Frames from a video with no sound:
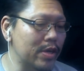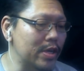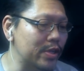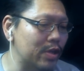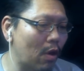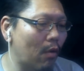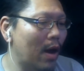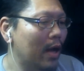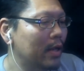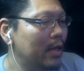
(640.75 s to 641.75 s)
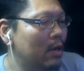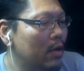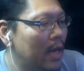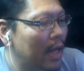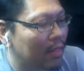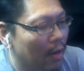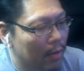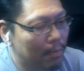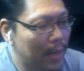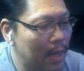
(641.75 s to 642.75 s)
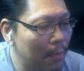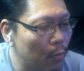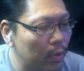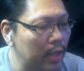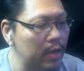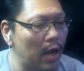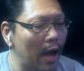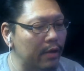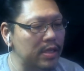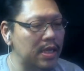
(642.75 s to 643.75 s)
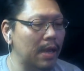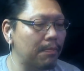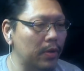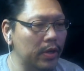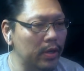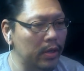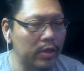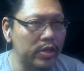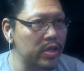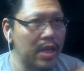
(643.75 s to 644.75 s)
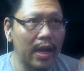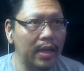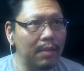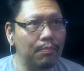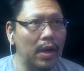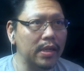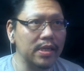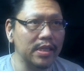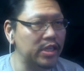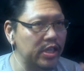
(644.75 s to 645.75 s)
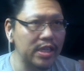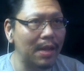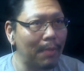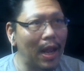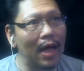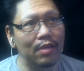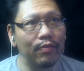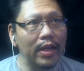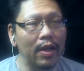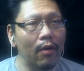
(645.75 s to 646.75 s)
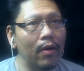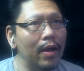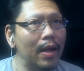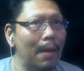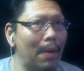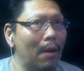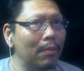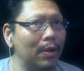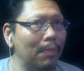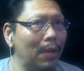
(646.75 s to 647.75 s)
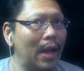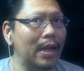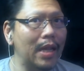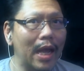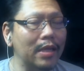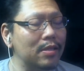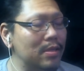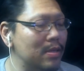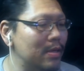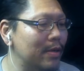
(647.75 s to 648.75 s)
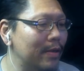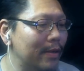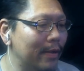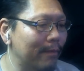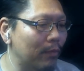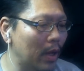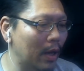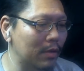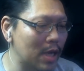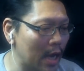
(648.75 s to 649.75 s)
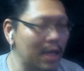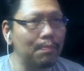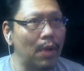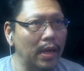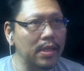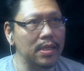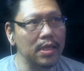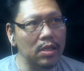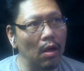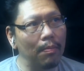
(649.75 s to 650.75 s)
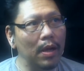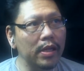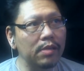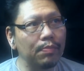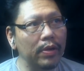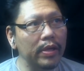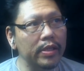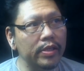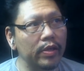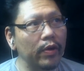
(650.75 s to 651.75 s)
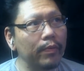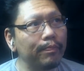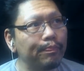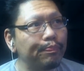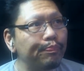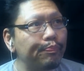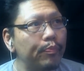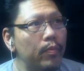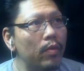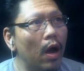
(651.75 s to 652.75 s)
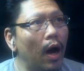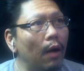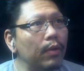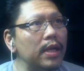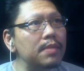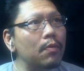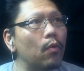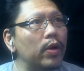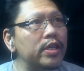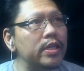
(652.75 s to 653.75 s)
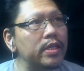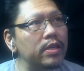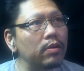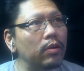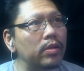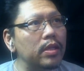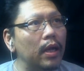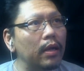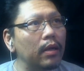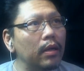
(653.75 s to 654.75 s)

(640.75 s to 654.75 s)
So you know, you get there, you become a really good aquascaper. You just got to keep practicing. It's just like my last video about, you know, planting tanks. You got to keep practicing. It's all about experience. So we got some questions here, it looks like.